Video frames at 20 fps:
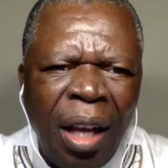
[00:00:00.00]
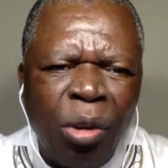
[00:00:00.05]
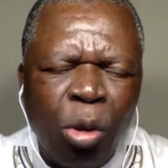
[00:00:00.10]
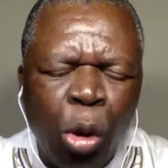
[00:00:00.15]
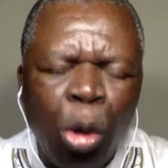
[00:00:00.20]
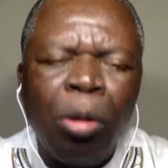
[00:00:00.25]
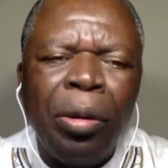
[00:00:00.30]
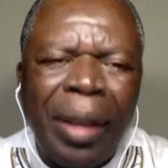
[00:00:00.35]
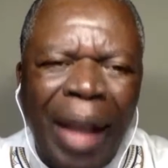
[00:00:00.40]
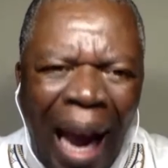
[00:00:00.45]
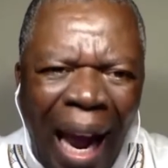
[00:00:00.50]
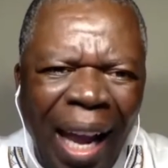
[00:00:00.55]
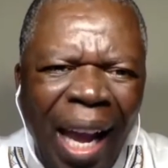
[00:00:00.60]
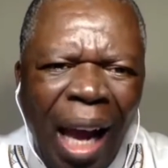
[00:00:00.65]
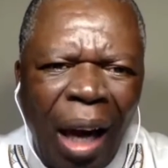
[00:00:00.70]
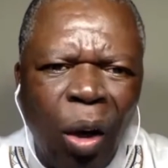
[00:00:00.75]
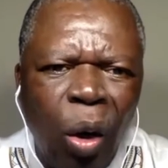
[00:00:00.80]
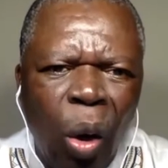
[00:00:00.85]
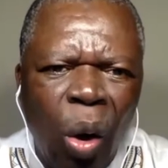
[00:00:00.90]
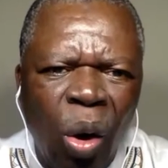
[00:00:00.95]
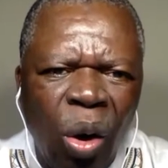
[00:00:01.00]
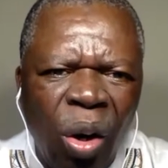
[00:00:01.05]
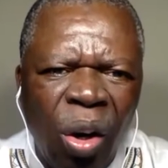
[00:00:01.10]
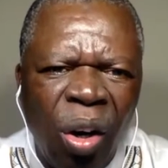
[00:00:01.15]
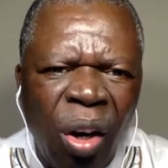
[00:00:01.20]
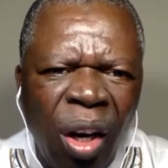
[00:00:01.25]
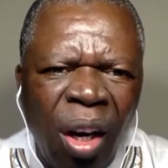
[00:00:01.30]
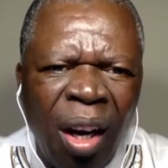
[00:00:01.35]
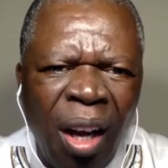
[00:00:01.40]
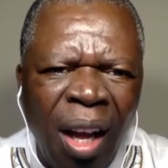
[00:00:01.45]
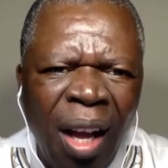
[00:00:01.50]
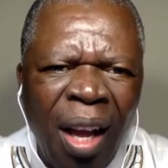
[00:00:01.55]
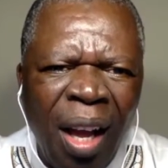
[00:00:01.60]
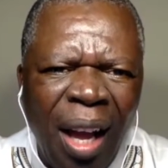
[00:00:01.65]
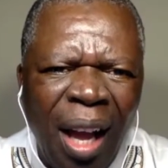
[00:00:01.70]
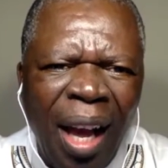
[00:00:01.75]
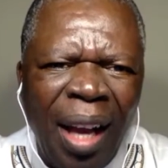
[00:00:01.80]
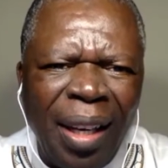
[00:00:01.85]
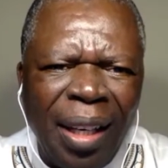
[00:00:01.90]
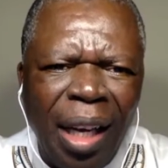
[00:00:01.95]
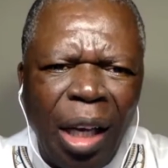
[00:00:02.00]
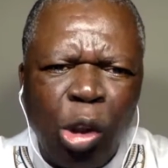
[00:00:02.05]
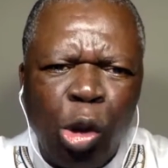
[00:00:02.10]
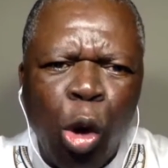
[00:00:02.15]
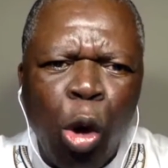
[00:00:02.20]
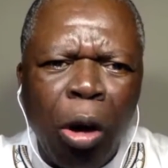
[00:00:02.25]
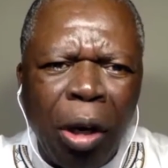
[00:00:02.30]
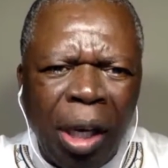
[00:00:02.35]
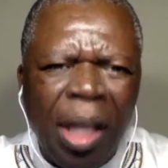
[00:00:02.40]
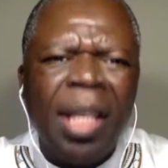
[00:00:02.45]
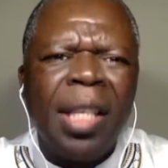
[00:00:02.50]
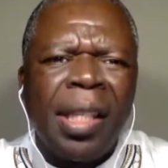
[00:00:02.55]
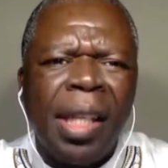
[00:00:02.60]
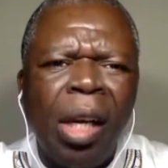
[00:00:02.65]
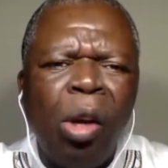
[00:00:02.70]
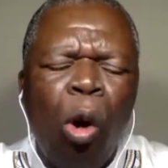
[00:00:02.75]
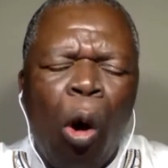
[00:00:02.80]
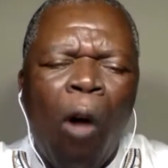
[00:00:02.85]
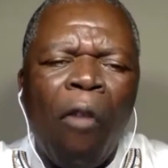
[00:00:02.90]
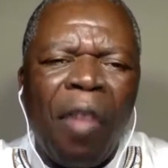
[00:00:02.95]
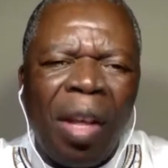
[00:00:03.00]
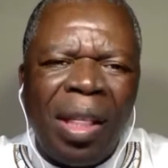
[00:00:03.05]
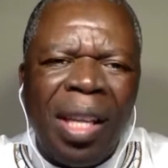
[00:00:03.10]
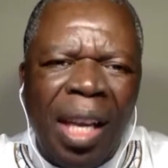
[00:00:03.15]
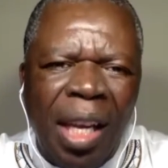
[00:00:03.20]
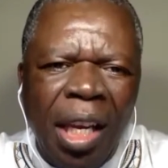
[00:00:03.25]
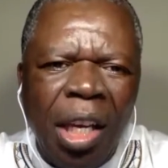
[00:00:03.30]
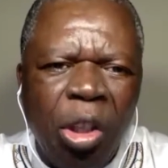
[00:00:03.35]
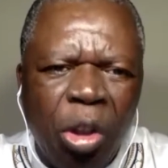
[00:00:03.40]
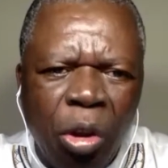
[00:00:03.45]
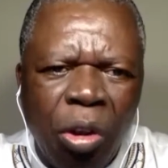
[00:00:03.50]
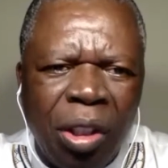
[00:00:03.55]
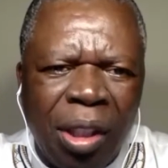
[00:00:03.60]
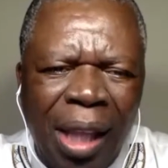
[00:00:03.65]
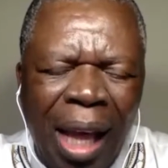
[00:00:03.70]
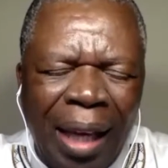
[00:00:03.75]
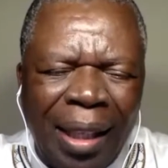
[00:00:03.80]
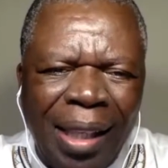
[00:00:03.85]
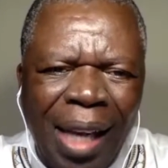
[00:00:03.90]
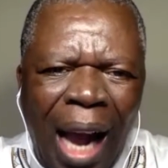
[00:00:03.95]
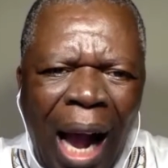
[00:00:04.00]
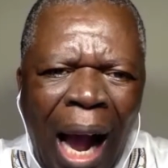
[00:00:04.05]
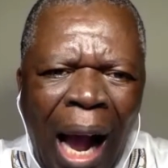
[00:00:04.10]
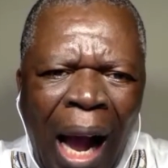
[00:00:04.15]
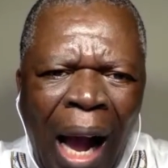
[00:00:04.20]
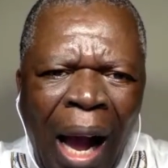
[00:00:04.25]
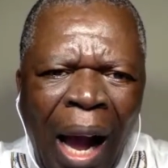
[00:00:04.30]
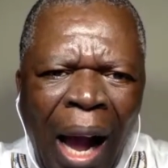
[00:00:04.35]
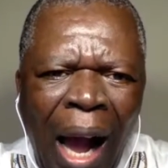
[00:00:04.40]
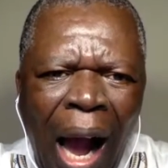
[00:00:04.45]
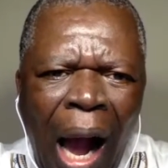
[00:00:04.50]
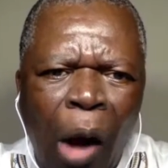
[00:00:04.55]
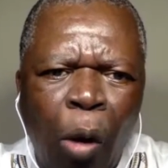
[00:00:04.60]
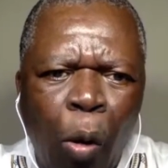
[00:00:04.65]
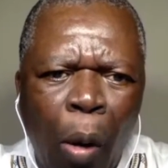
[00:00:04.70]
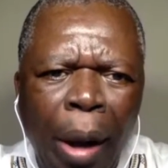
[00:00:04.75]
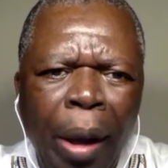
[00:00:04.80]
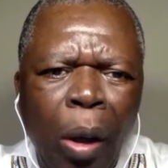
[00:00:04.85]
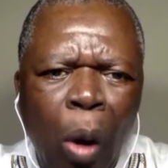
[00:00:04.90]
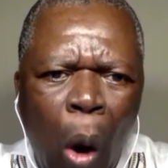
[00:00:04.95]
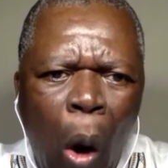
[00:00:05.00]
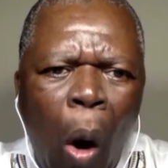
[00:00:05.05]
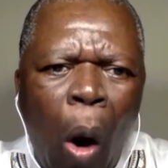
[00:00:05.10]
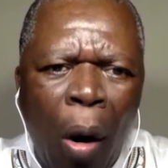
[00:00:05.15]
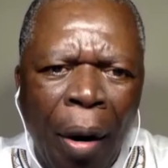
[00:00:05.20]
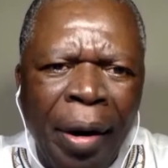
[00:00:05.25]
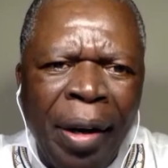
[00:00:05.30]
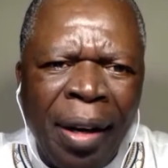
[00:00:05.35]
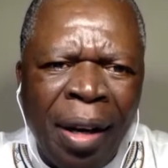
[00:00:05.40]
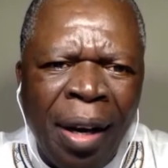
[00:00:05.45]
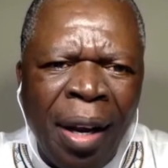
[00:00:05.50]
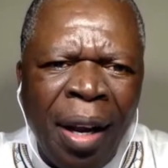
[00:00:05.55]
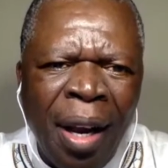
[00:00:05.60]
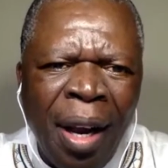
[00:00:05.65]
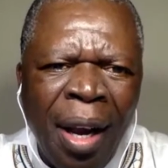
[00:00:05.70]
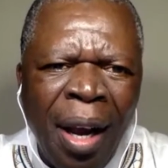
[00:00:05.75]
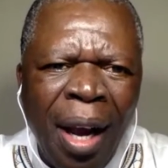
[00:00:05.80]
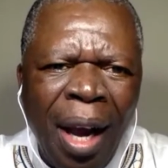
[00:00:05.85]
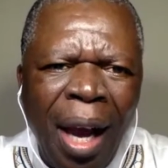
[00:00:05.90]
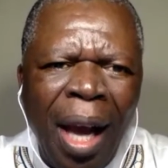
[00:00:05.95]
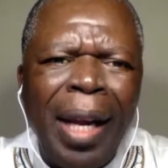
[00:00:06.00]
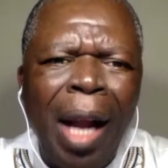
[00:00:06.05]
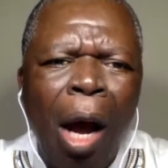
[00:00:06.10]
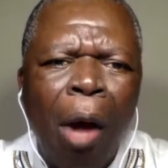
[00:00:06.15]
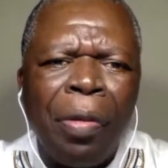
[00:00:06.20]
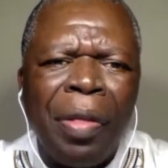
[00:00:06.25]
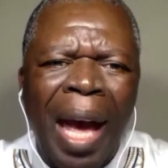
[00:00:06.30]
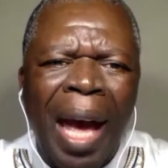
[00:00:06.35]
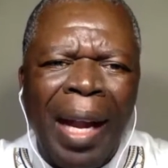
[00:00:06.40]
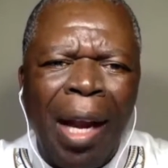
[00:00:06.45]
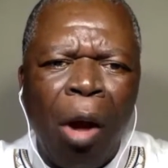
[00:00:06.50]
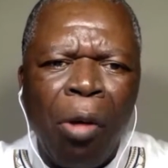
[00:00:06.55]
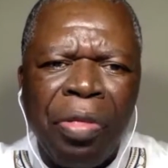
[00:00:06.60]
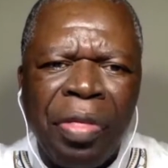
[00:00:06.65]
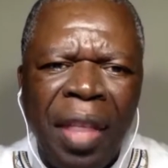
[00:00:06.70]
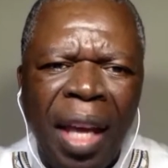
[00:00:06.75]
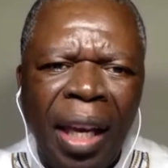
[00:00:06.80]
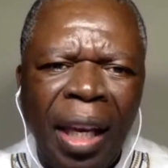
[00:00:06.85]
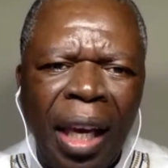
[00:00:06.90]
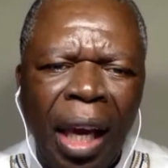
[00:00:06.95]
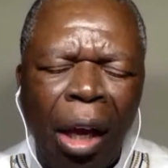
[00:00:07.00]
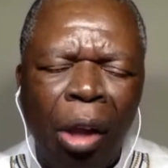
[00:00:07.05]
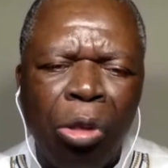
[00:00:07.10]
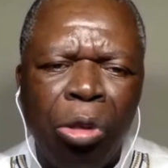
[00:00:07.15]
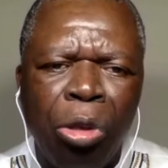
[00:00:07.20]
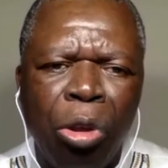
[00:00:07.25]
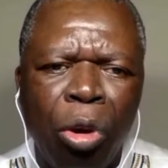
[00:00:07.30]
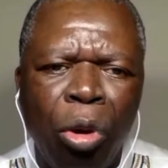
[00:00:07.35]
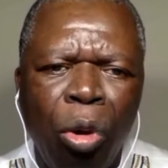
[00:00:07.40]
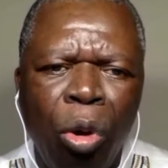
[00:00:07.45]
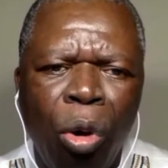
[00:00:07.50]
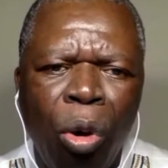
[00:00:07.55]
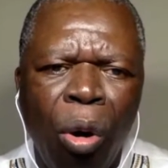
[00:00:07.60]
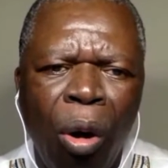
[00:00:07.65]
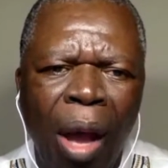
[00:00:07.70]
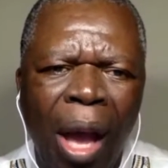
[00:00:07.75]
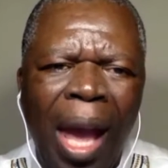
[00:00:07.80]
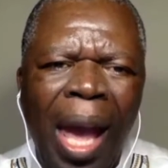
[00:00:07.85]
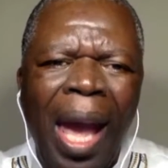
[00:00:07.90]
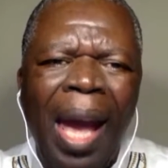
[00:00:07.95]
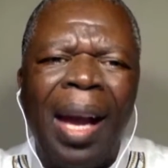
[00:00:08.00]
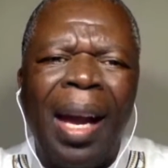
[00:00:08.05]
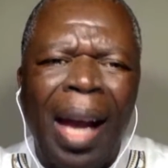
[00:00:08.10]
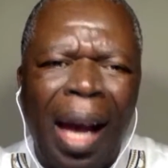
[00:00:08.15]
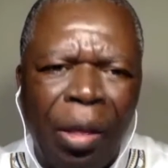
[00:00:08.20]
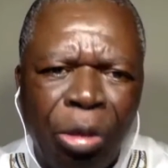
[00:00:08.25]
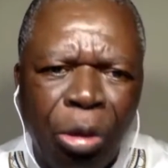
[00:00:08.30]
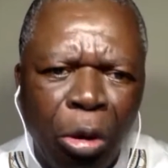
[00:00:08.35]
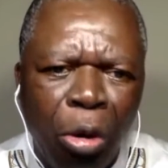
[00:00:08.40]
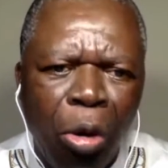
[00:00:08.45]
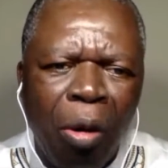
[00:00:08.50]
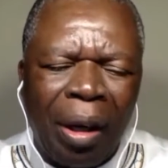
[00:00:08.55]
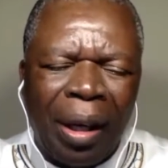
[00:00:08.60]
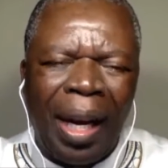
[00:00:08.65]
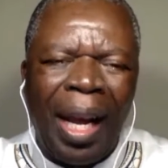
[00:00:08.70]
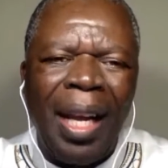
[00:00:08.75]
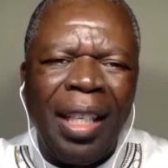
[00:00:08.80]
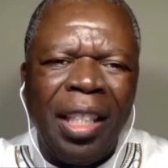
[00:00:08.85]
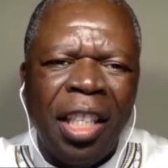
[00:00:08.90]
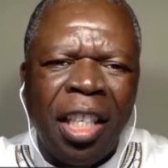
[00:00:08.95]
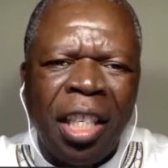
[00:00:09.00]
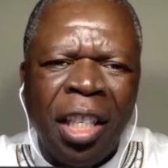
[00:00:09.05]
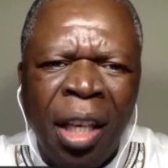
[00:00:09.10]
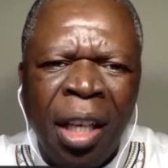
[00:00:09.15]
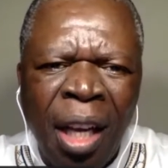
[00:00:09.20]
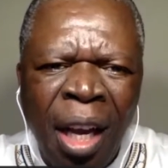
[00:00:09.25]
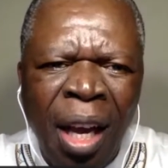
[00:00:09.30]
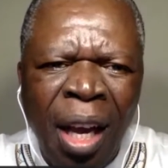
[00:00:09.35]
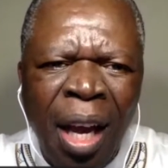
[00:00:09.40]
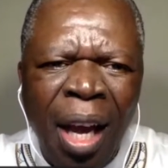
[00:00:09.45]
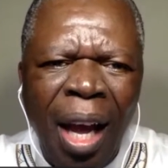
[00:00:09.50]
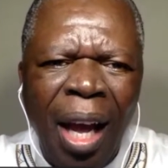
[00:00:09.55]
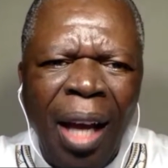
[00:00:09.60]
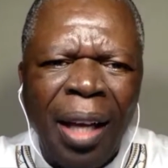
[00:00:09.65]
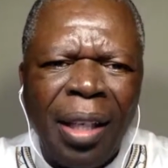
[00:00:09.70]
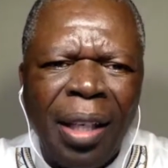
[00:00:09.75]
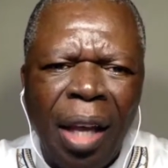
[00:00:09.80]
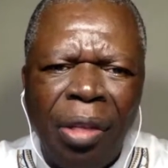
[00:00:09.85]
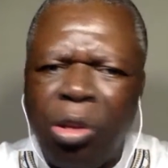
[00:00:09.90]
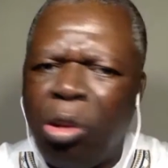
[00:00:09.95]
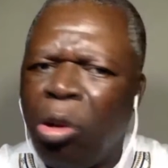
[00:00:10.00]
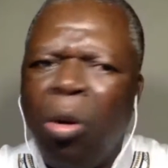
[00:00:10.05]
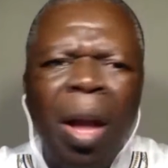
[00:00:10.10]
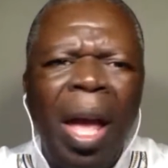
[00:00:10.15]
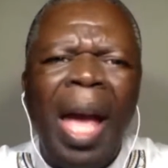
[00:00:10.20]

to dialogue, and to reason over the issues that are going on. And now they are now thinking through anger, through rage, and through